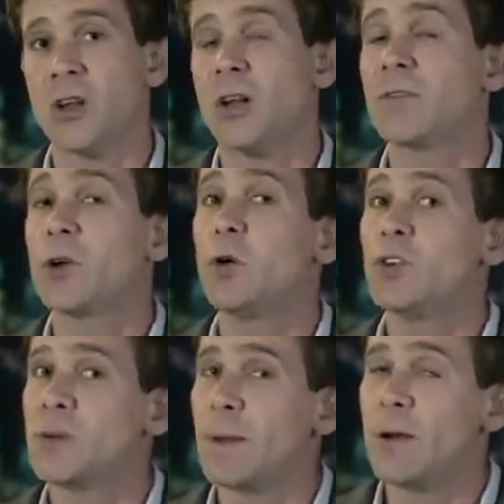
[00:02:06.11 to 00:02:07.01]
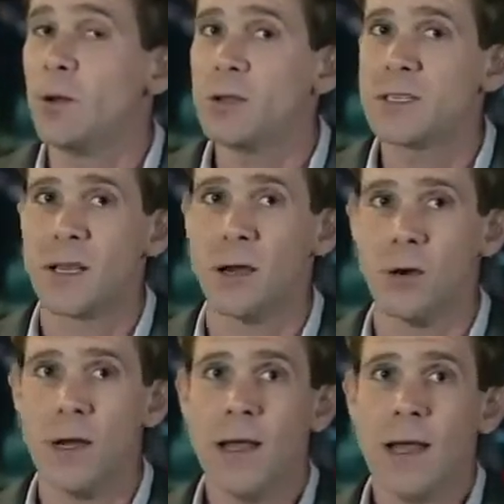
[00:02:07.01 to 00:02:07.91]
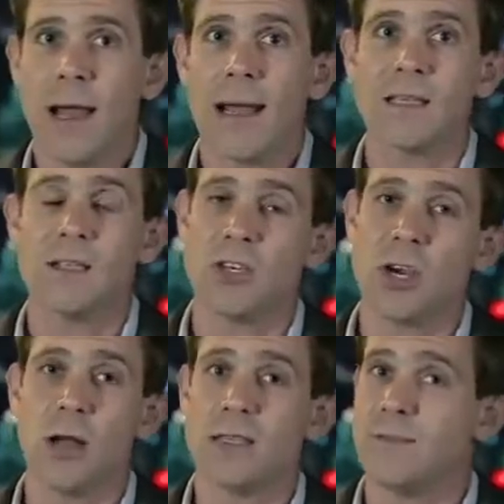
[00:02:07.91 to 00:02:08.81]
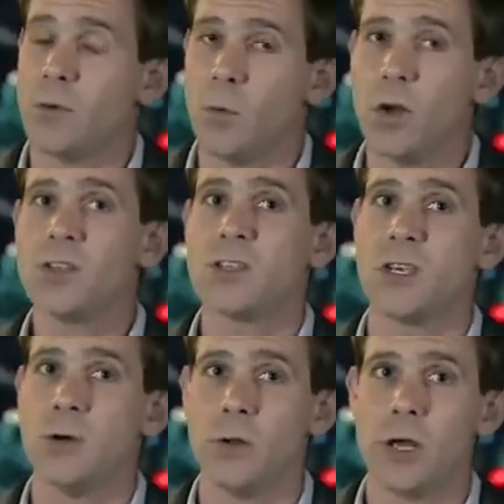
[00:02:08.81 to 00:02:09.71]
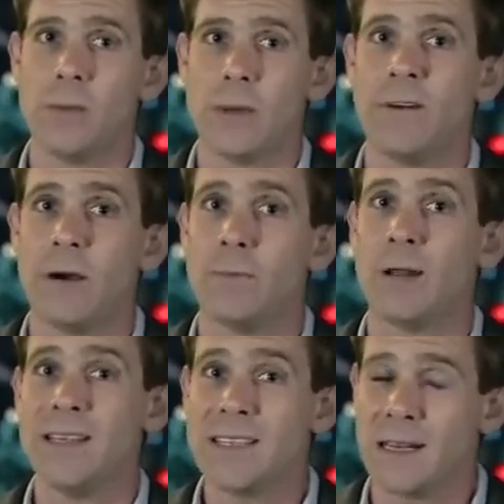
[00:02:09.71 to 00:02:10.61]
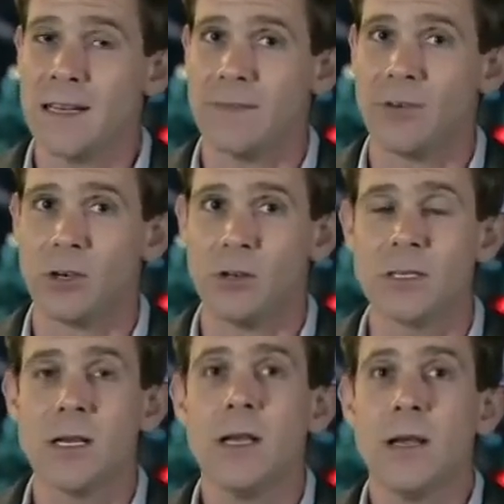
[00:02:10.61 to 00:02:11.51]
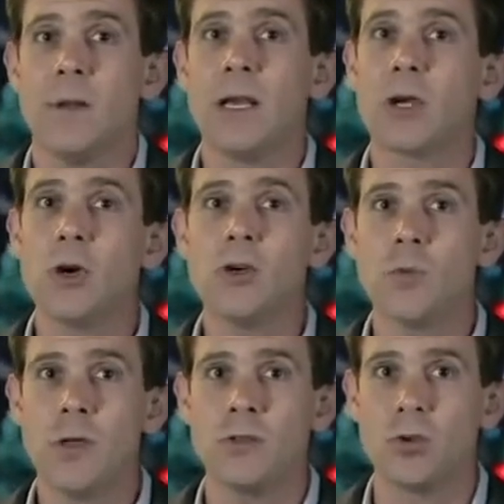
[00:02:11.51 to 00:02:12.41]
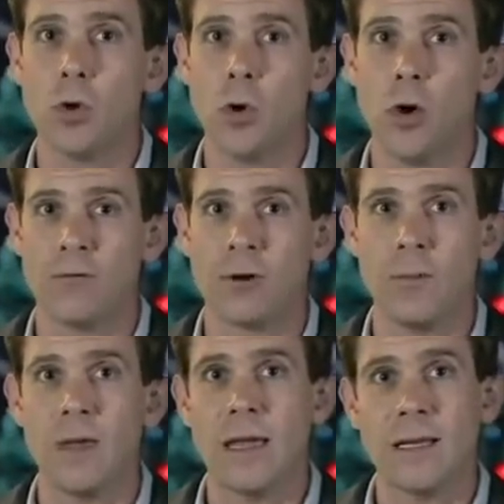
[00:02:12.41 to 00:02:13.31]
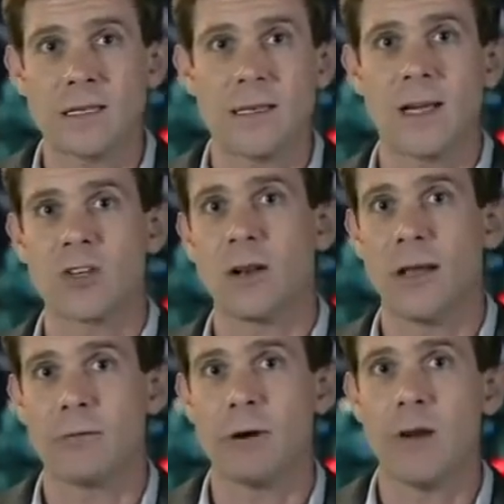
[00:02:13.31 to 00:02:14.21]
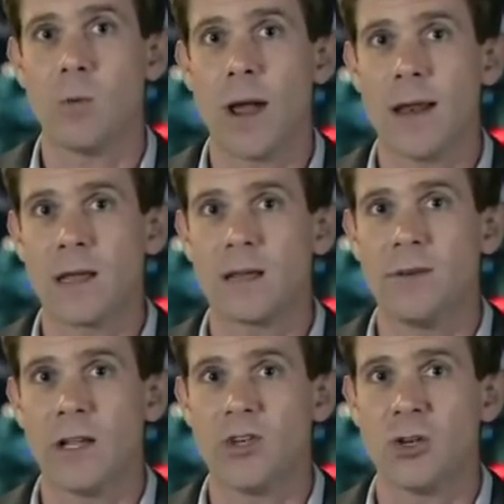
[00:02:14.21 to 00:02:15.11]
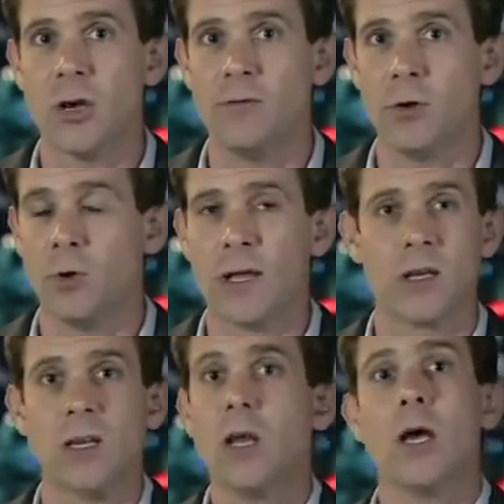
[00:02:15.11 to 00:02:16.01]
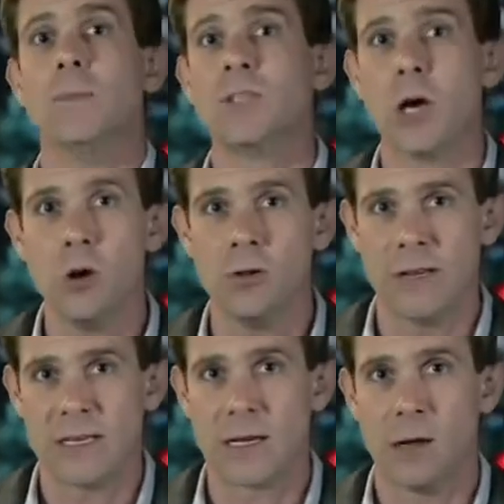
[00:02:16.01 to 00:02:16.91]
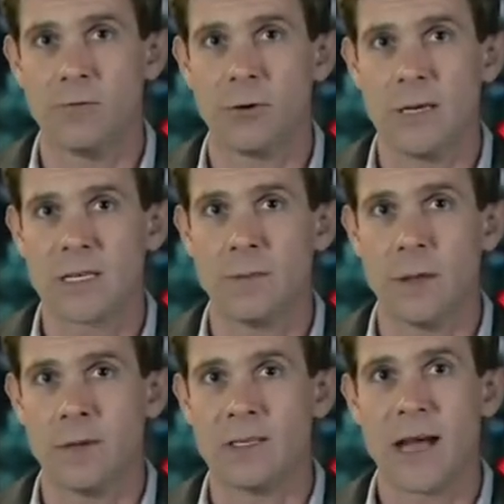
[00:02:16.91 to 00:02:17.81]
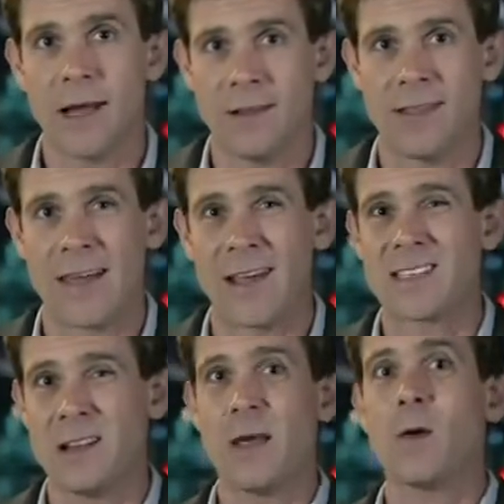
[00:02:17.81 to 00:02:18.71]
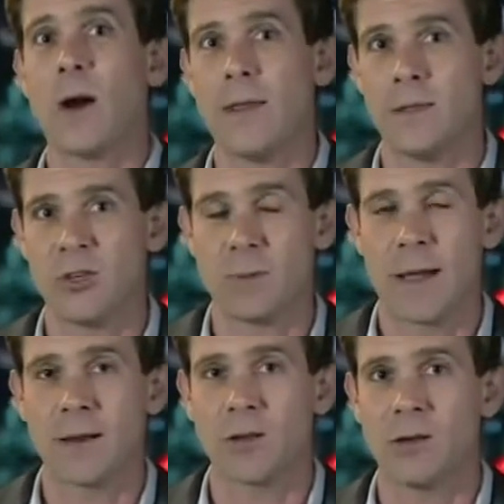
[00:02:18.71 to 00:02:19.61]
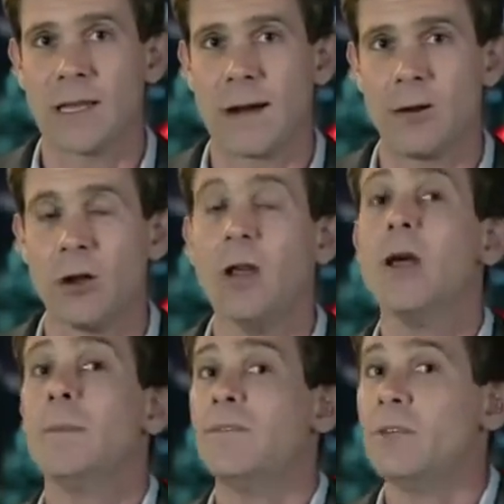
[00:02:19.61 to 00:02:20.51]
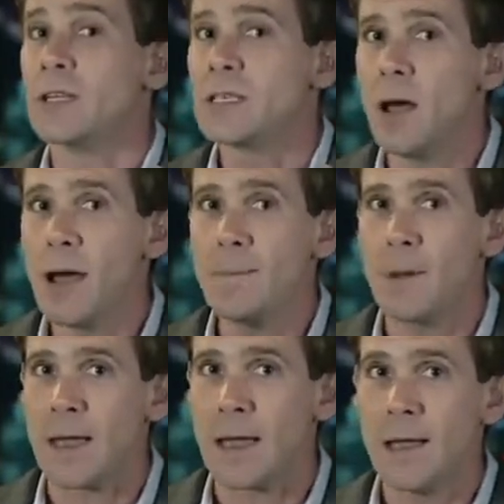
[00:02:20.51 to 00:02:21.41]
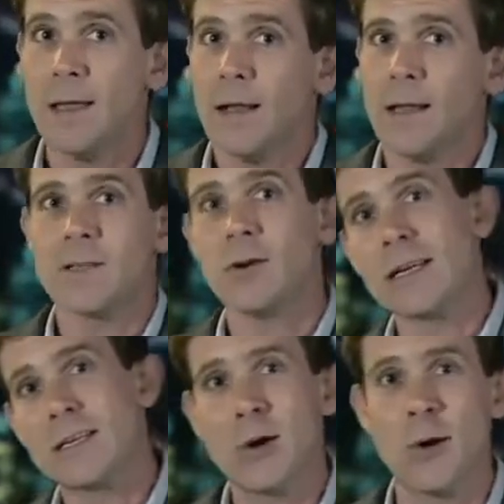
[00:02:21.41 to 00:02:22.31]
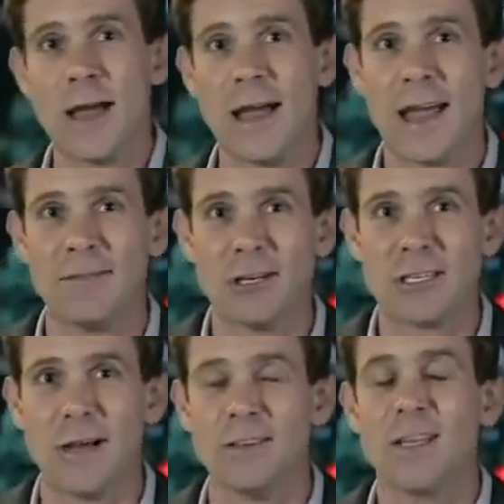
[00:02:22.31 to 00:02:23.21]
And of course Japan also has the chance, if it wants to, although it'd be very politically difficult, but it could withdraw from the internationally agreed whaling convention overall. It could absolve itself from its commitments under that. That's another way that Japan could carry on. But for the time being, let's not get too ahead of ourselves.